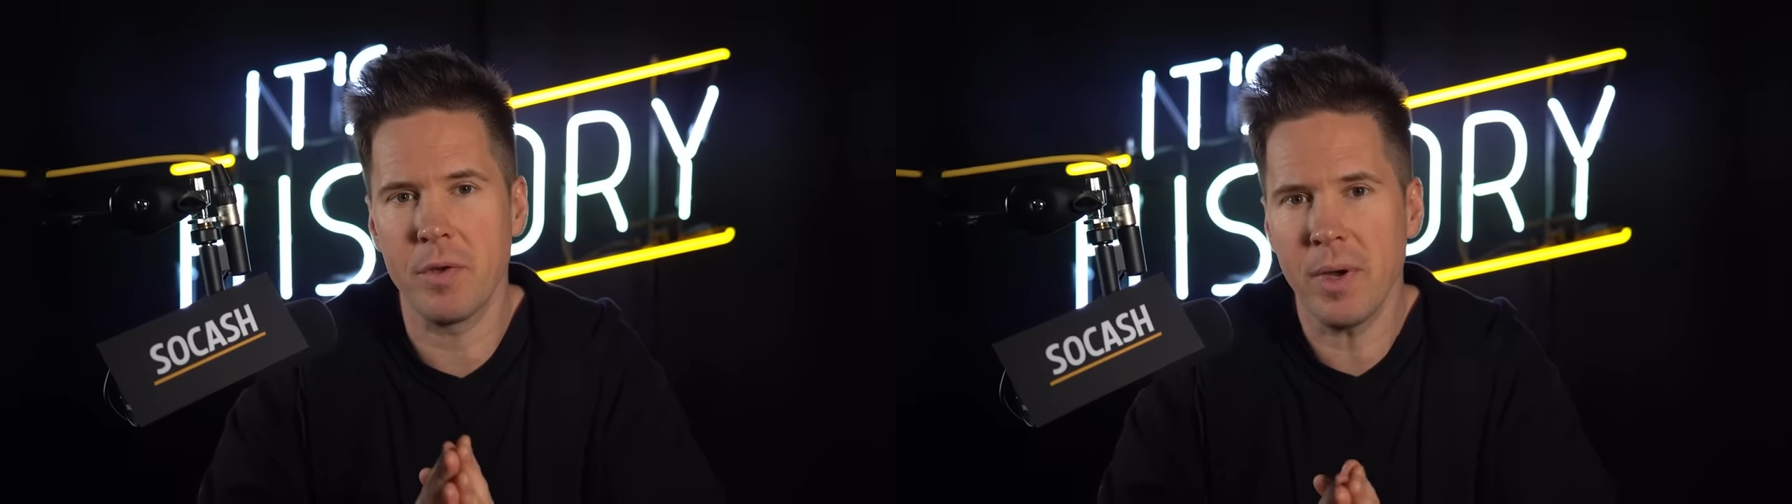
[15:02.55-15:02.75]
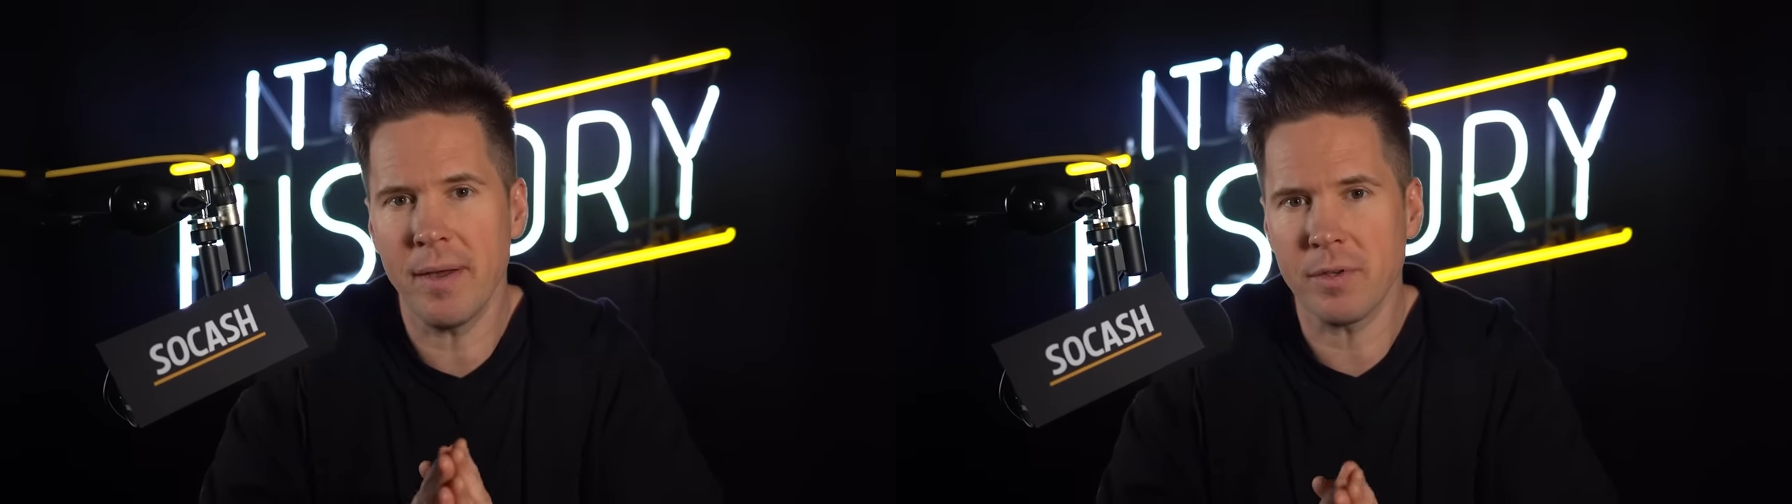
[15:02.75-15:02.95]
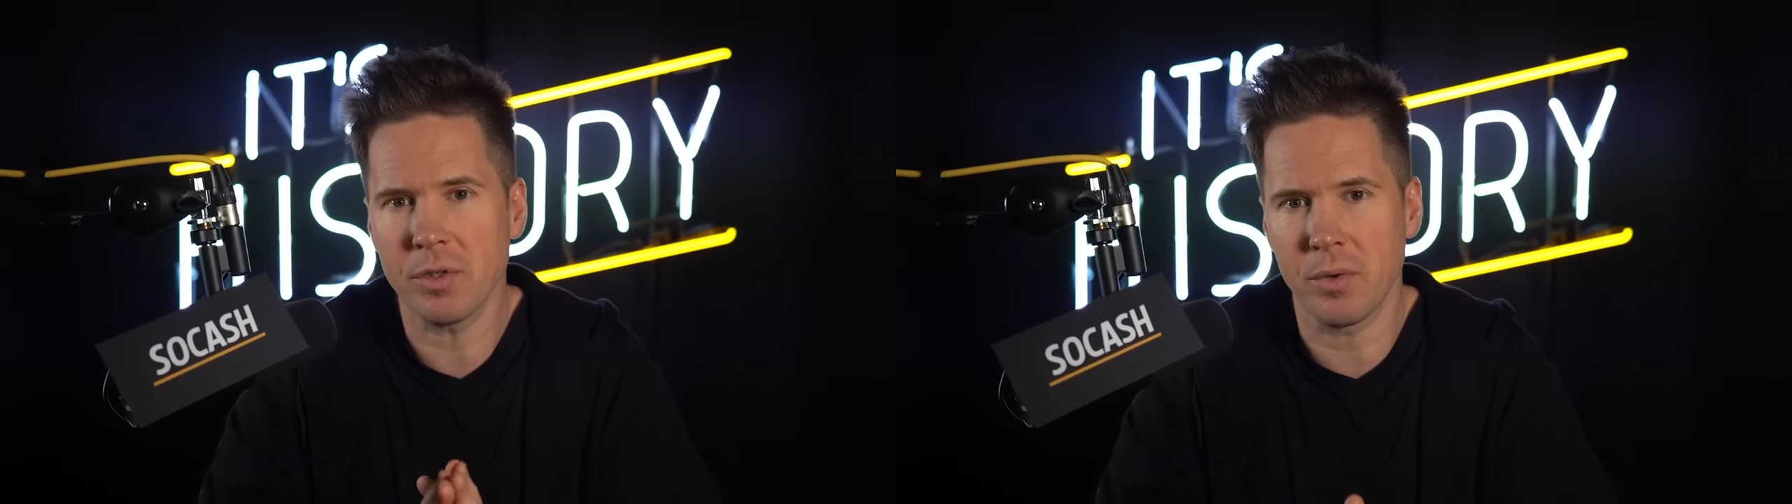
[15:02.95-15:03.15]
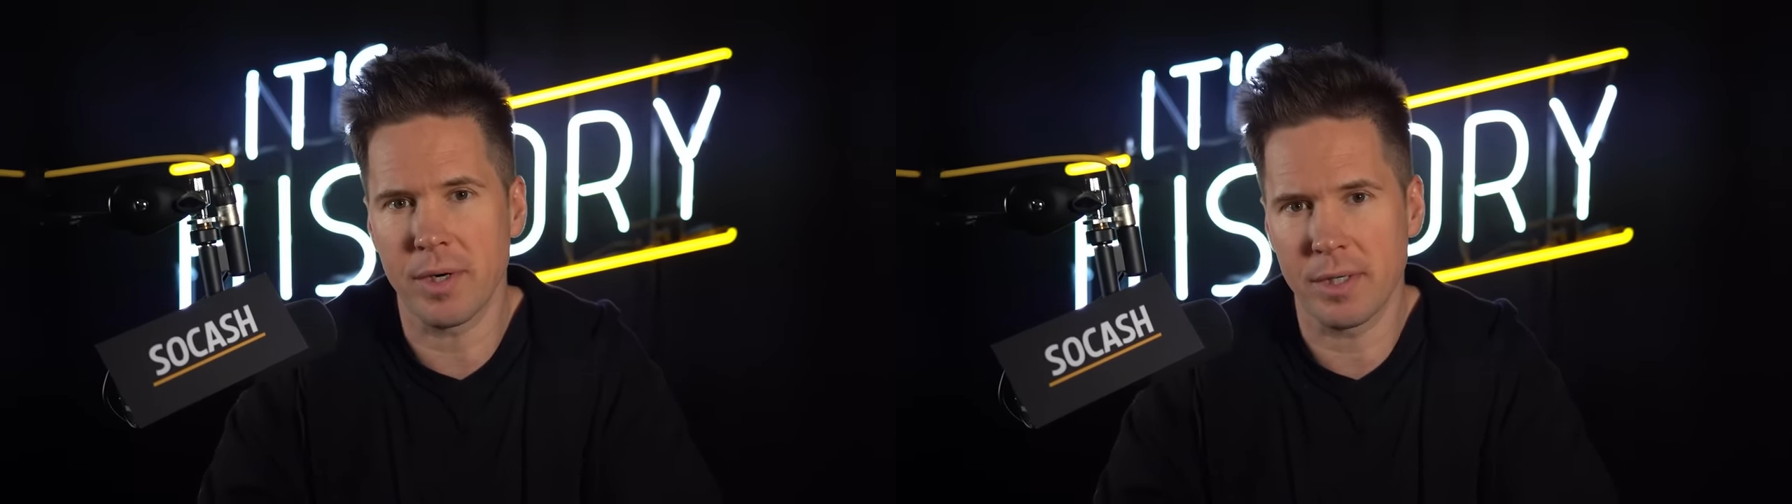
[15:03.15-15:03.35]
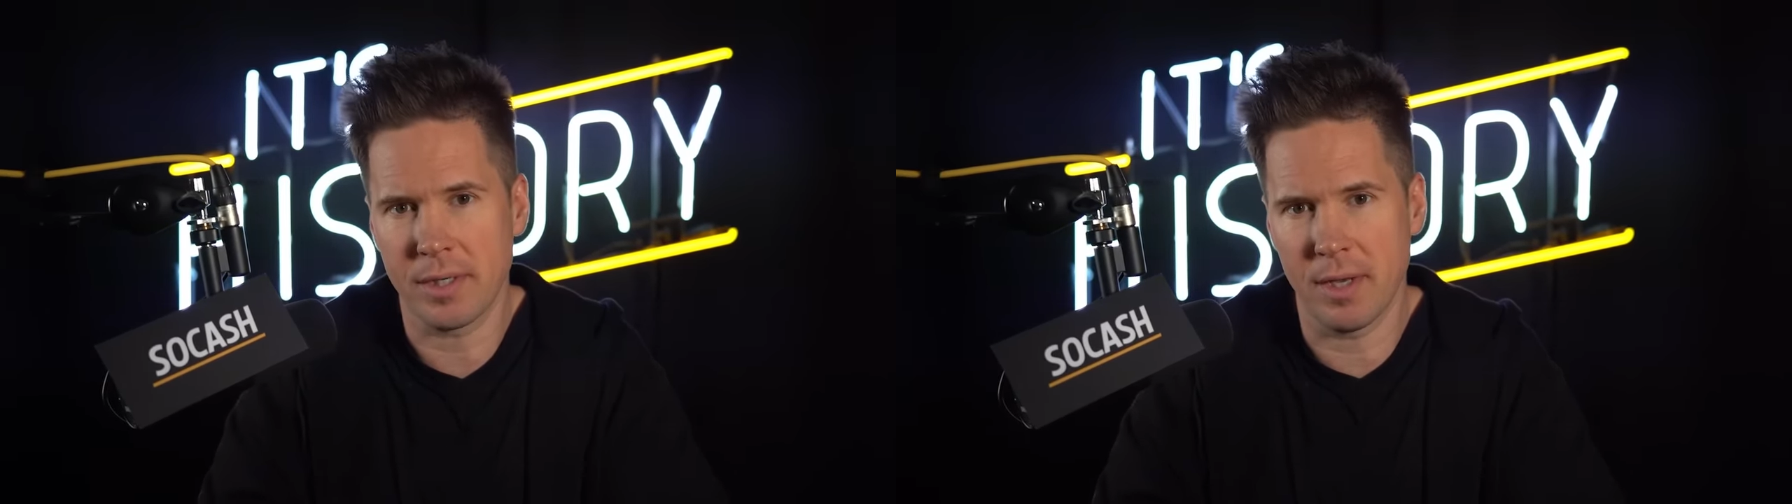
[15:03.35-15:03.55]
you have a
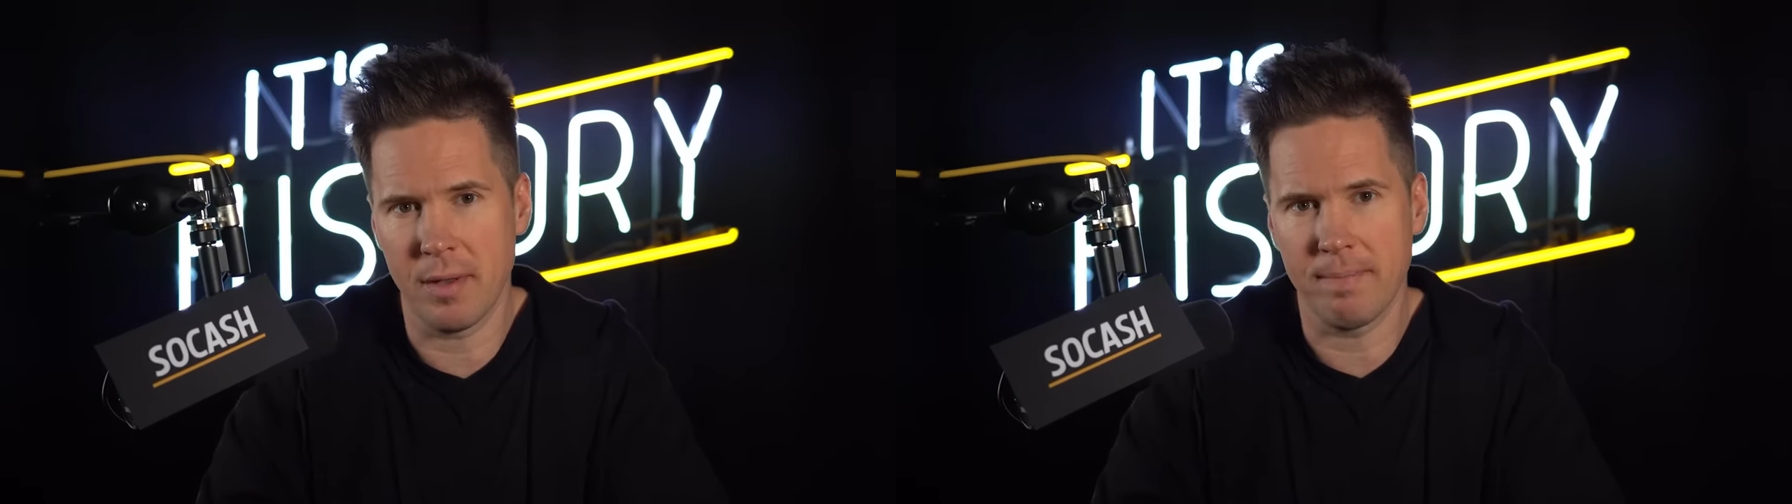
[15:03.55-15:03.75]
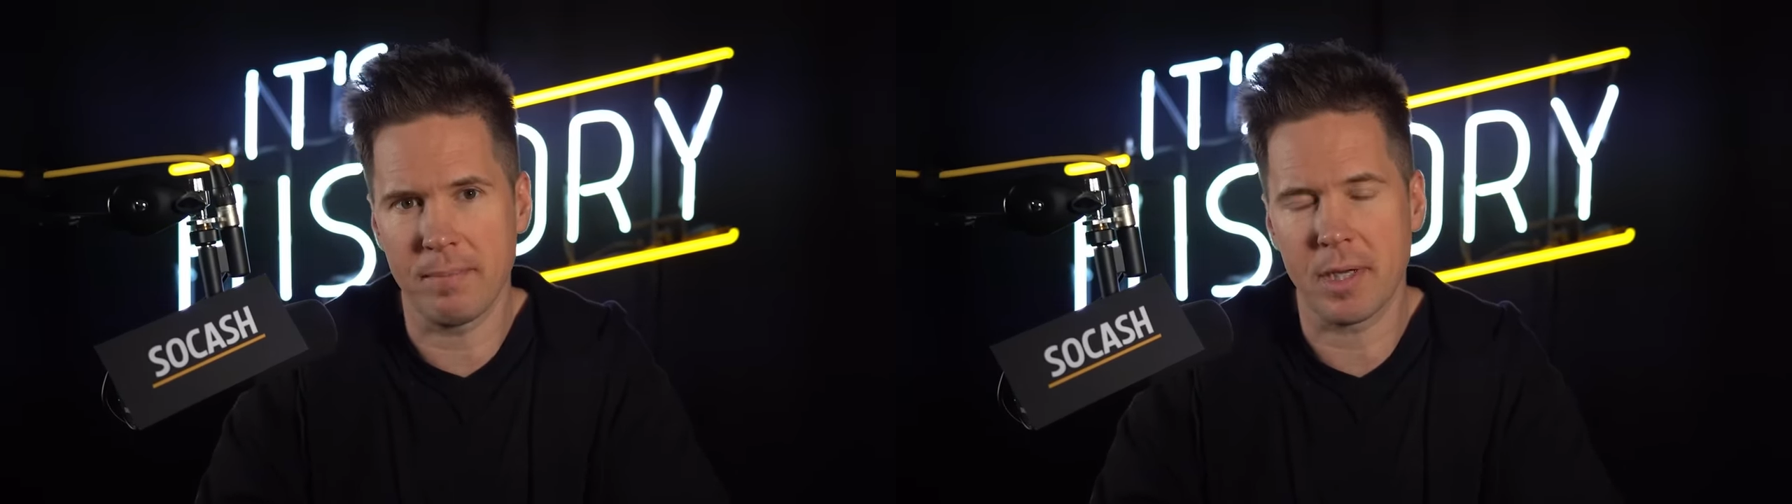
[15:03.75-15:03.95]
story to tell,